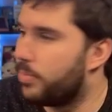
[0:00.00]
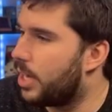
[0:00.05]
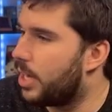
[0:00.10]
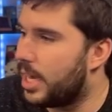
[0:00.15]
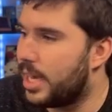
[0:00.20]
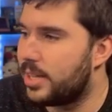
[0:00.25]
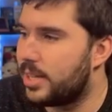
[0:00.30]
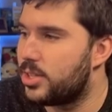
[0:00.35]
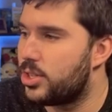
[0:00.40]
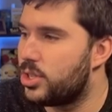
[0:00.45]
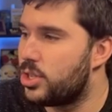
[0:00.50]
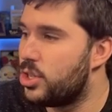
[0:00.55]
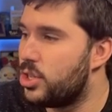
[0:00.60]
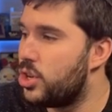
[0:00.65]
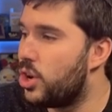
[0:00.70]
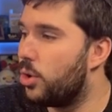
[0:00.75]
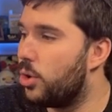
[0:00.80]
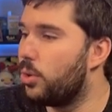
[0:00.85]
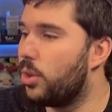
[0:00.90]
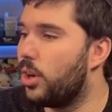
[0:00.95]
it's
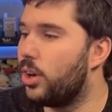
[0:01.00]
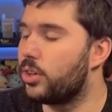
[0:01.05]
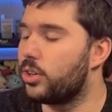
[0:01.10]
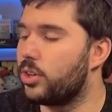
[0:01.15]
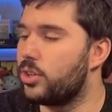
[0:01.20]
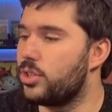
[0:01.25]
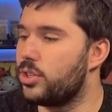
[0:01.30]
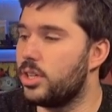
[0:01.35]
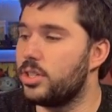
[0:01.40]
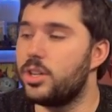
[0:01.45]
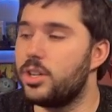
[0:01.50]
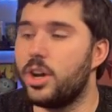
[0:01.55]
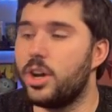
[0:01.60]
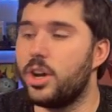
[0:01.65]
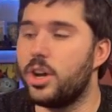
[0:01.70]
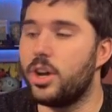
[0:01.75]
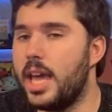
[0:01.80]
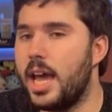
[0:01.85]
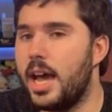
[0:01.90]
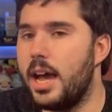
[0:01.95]
no longer just, oh
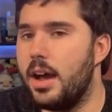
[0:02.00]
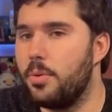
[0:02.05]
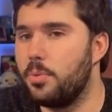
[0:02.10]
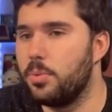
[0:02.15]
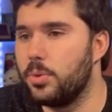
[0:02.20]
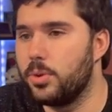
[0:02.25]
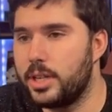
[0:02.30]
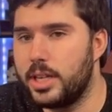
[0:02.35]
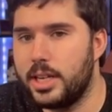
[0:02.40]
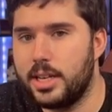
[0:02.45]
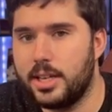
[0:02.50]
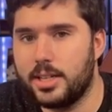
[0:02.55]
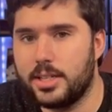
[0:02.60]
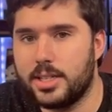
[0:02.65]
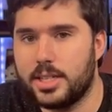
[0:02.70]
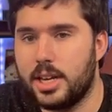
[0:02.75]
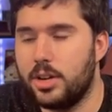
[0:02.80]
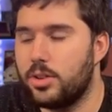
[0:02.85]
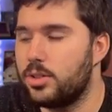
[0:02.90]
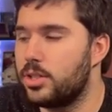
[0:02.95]
yeah, we're getting
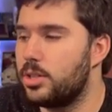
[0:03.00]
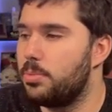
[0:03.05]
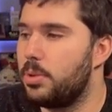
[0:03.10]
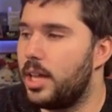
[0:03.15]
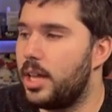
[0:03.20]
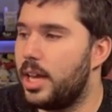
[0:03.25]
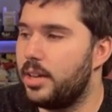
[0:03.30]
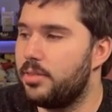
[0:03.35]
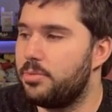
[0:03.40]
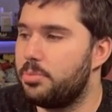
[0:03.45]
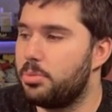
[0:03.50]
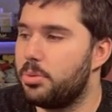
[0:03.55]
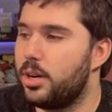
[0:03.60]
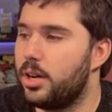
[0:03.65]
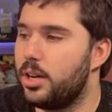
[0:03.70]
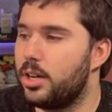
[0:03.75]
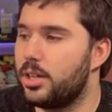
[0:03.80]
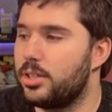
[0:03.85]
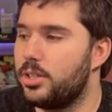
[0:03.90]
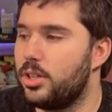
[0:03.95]
scarce supply of
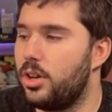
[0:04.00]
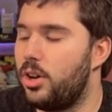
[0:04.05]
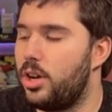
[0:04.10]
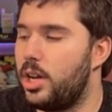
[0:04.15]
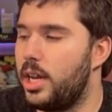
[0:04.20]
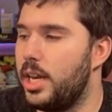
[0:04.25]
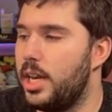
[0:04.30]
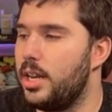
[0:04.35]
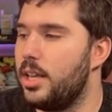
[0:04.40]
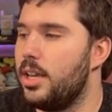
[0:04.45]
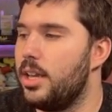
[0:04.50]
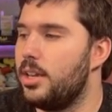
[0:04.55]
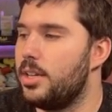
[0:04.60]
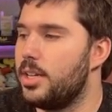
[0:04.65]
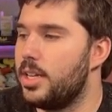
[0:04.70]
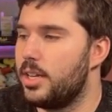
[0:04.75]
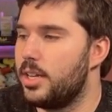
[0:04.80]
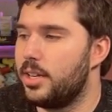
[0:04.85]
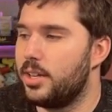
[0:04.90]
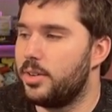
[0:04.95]
product on
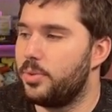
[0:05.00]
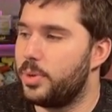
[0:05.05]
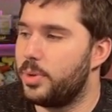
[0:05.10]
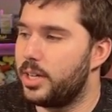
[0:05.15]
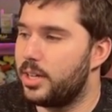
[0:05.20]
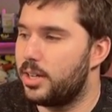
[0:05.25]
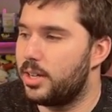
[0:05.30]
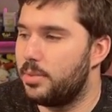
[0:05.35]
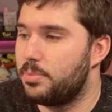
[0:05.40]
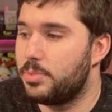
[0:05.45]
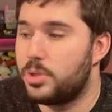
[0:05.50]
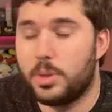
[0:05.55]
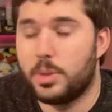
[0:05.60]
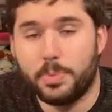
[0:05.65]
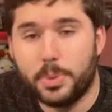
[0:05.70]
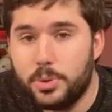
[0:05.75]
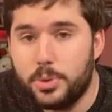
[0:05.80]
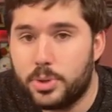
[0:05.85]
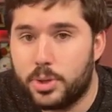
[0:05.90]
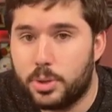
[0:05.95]
when it comes to
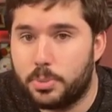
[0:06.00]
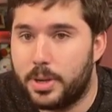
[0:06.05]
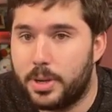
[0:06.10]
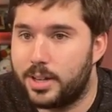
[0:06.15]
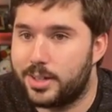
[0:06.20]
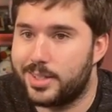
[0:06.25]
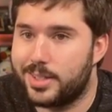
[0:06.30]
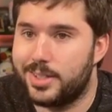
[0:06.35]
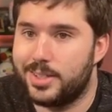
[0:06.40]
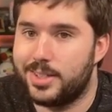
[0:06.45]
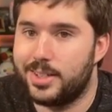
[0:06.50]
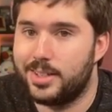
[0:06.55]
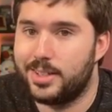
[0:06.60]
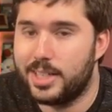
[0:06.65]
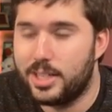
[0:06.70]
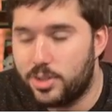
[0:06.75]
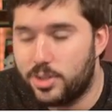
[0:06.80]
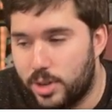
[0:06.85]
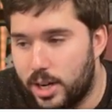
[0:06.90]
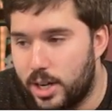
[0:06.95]
booster boxes and
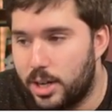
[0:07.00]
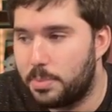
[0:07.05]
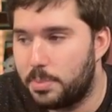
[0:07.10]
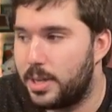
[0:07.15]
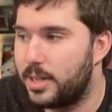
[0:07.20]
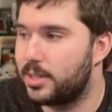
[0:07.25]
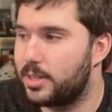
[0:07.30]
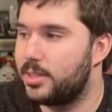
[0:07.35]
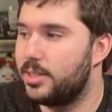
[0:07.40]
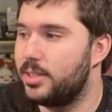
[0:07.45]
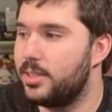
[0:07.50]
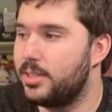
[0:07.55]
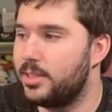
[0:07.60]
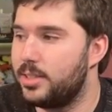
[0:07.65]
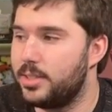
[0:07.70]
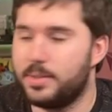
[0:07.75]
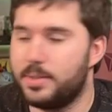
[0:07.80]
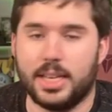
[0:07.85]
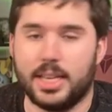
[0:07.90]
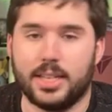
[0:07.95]
elite trainer
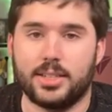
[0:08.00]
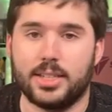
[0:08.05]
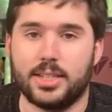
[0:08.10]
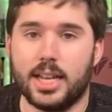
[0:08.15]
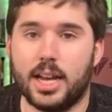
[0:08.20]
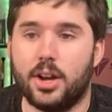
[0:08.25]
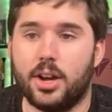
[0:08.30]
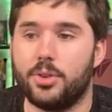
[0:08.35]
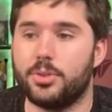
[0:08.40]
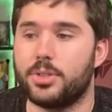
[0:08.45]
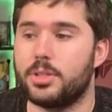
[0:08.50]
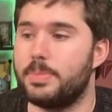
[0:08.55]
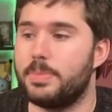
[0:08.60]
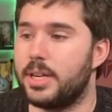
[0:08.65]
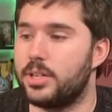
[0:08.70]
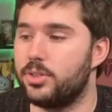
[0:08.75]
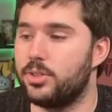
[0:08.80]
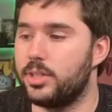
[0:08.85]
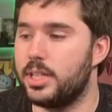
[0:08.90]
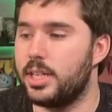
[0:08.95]
boxes. It's now
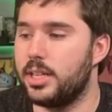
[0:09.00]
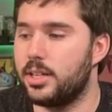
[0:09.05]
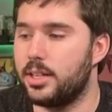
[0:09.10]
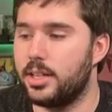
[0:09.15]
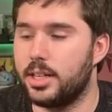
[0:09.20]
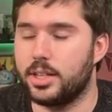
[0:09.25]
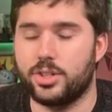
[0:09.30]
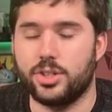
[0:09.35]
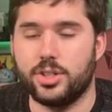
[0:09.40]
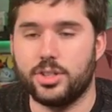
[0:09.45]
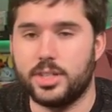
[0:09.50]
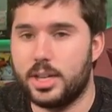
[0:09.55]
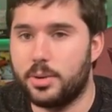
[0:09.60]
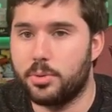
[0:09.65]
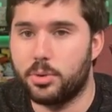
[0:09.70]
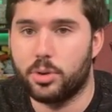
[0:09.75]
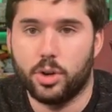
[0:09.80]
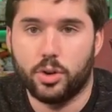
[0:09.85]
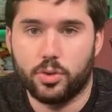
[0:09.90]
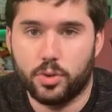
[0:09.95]
specialty collections that
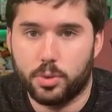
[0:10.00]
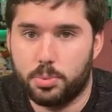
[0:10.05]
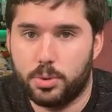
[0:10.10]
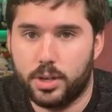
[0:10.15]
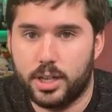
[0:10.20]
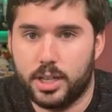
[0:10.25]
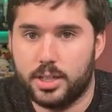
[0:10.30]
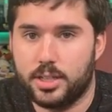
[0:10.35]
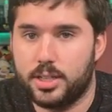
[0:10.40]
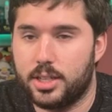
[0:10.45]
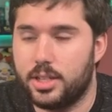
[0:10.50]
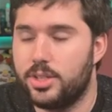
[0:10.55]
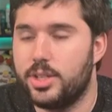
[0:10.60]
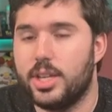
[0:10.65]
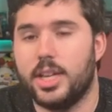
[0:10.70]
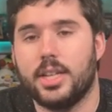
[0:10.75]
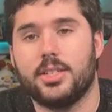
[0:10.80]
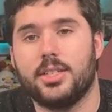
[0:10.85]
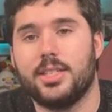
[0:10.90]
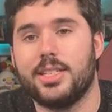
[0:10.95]
were overprinted, such
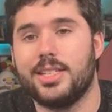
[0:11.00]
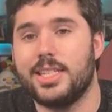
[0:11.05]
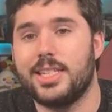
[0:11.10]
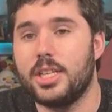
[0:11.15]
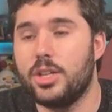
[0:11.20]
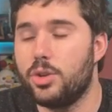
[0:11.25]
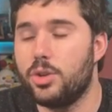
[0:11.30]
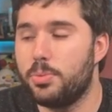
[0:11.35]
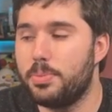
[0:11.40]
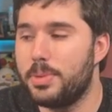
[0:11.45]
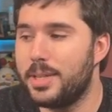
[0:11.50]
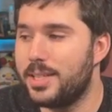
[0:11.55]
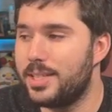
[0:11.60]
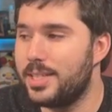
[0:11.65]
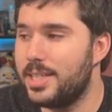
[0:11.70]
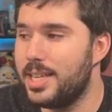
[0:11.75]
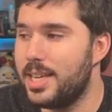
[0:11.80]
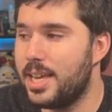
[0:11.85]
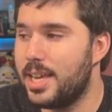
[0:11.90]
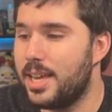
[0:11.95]
as the
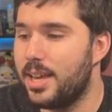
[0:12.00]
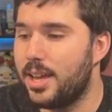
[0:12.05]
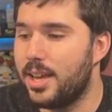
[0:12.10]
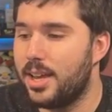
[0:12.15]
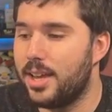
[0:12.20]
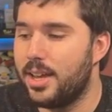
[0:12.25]
CUPC.